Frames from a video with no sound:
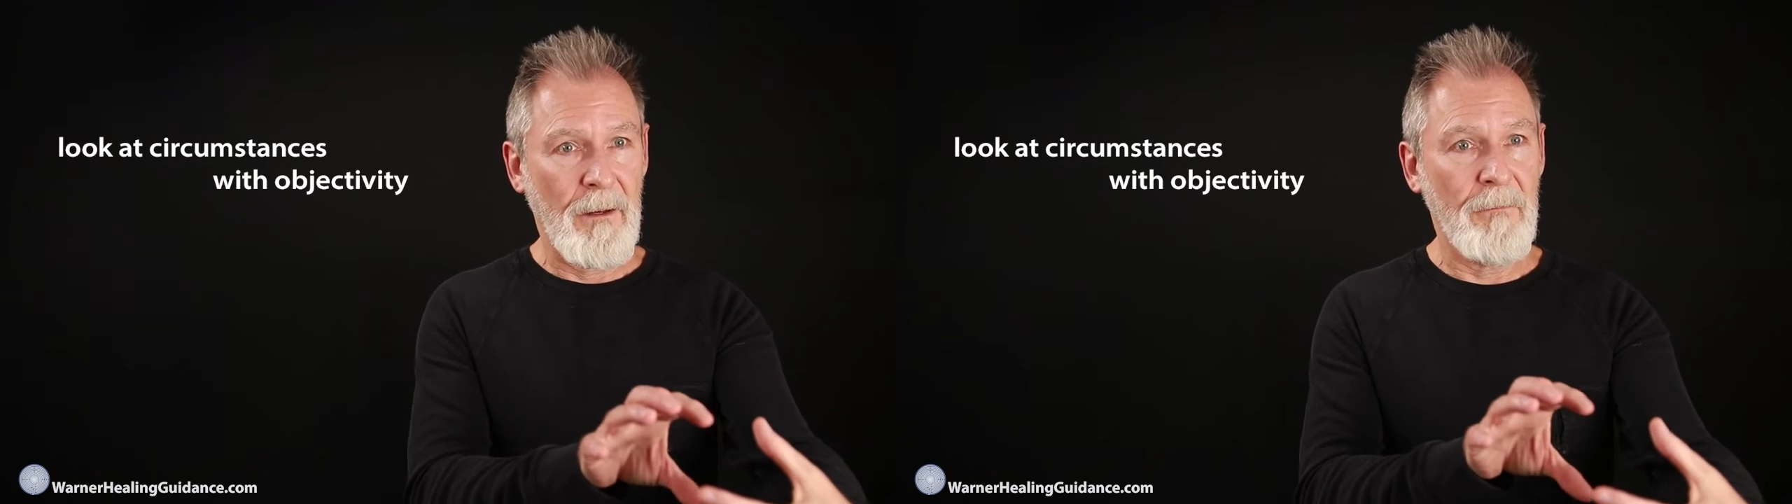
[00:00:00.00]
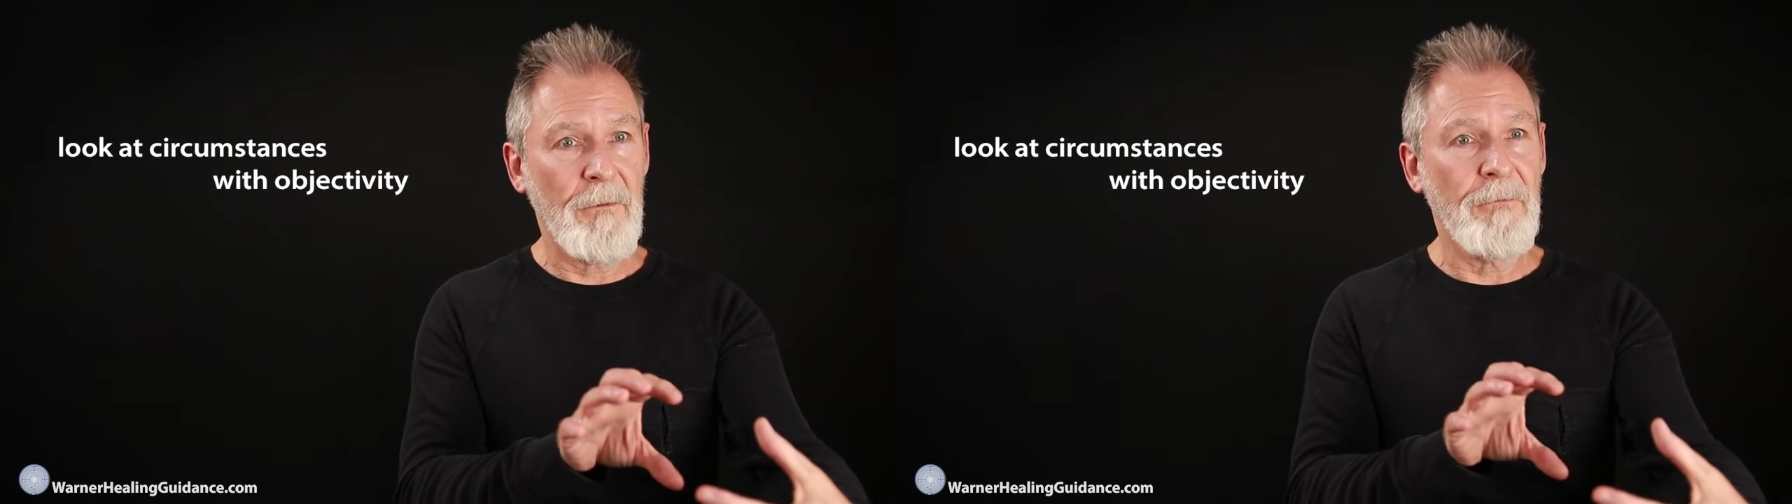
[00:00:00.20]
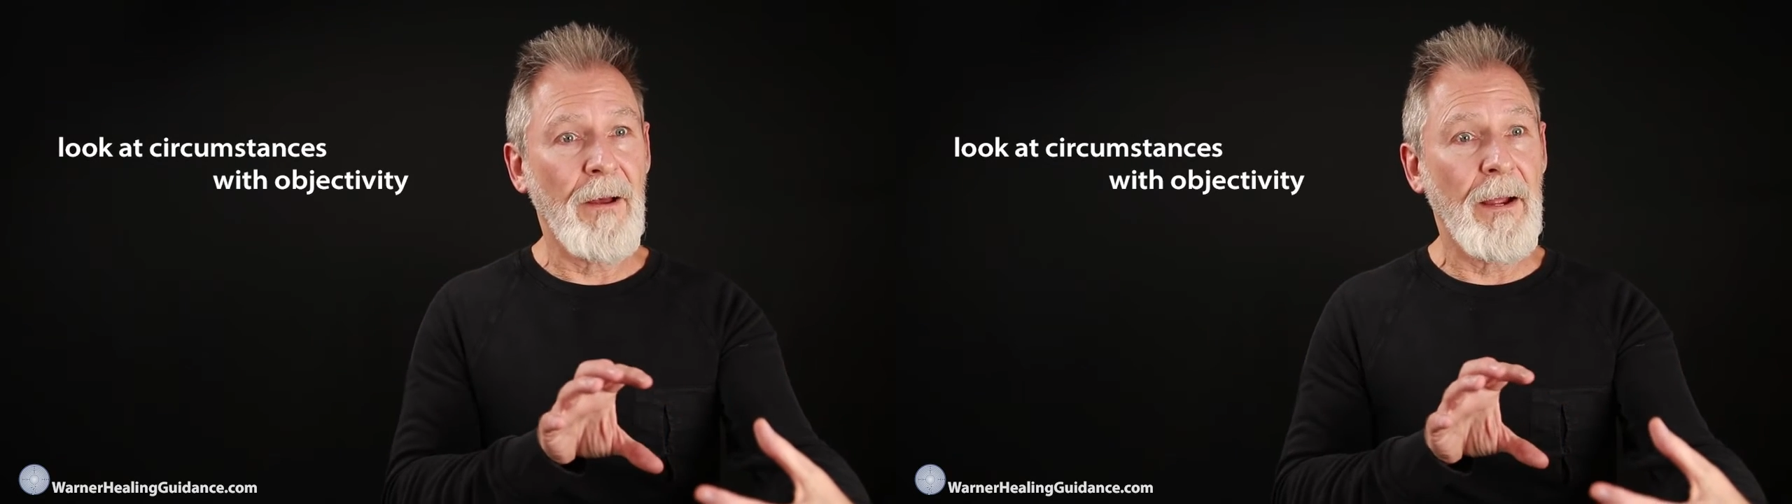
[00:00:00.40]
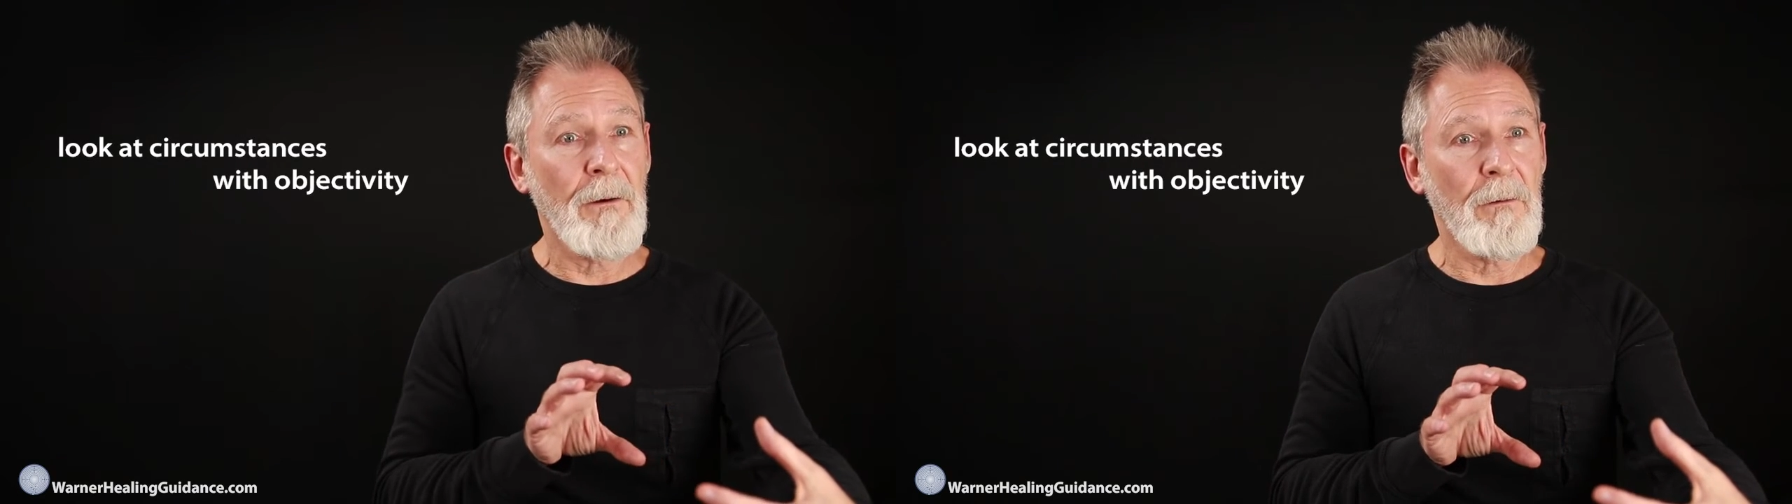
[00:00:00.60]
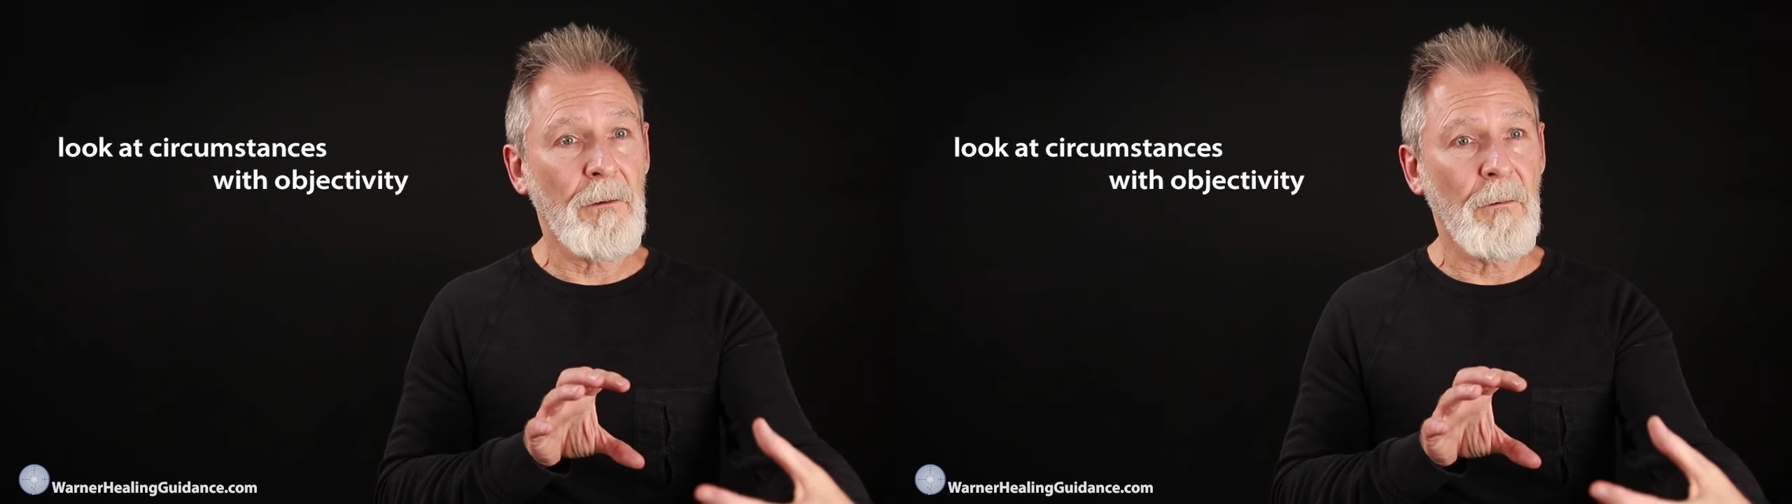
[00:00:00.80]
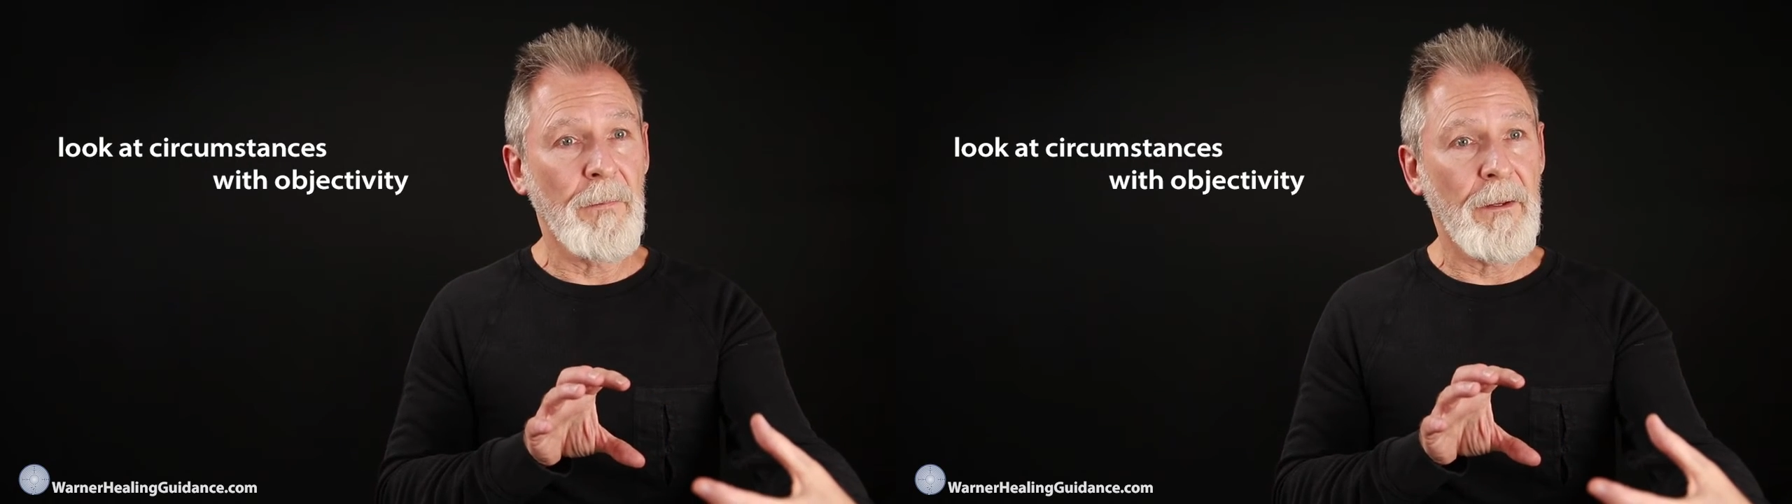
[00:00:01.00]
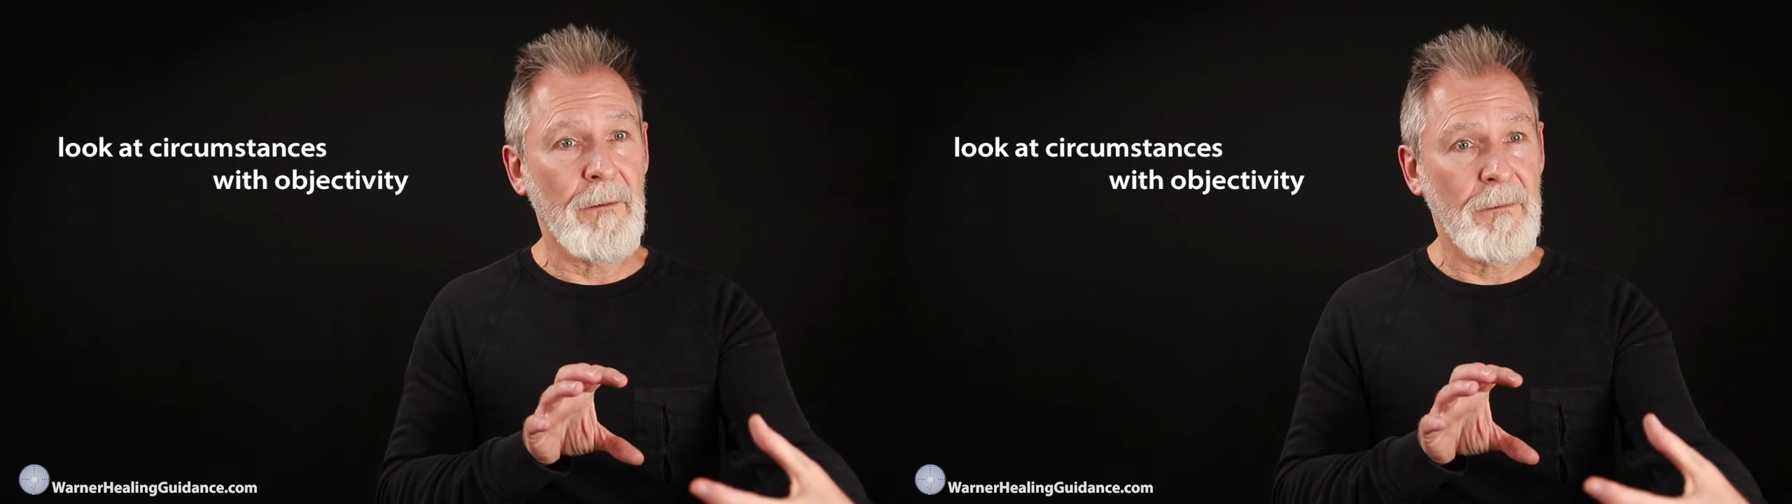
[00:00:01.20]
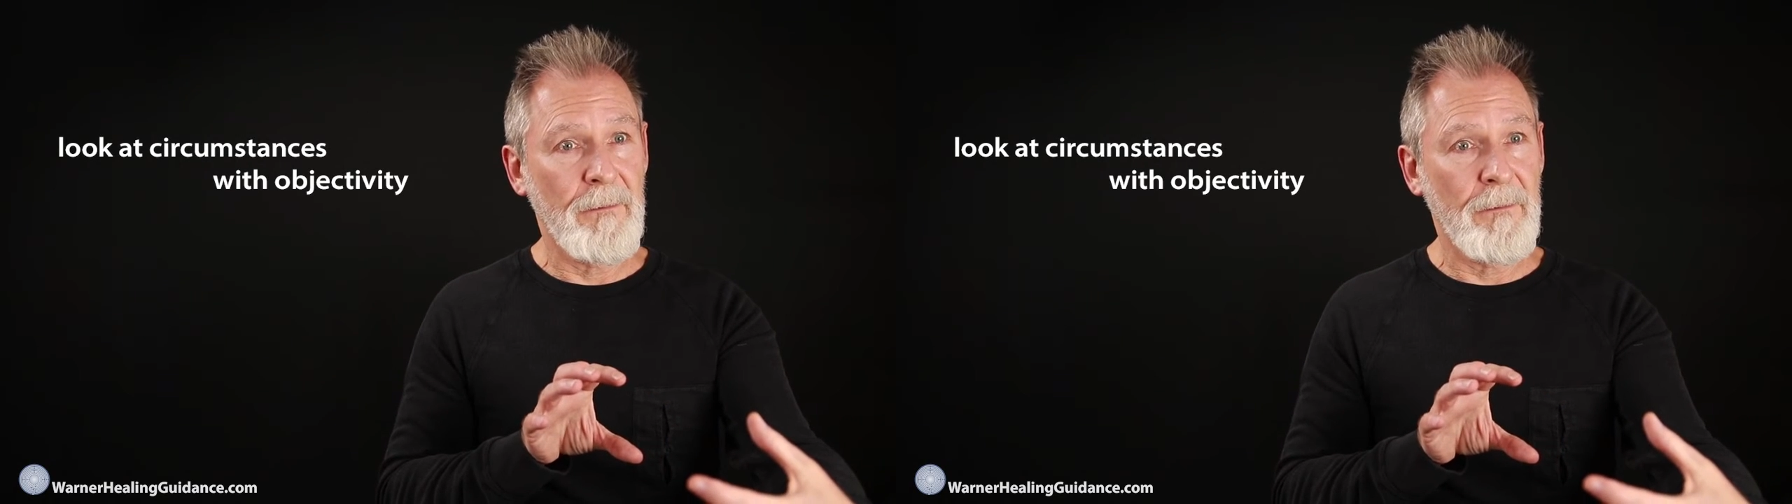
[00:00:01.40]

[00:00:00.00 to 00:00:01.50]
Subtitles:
of the fire a little bit.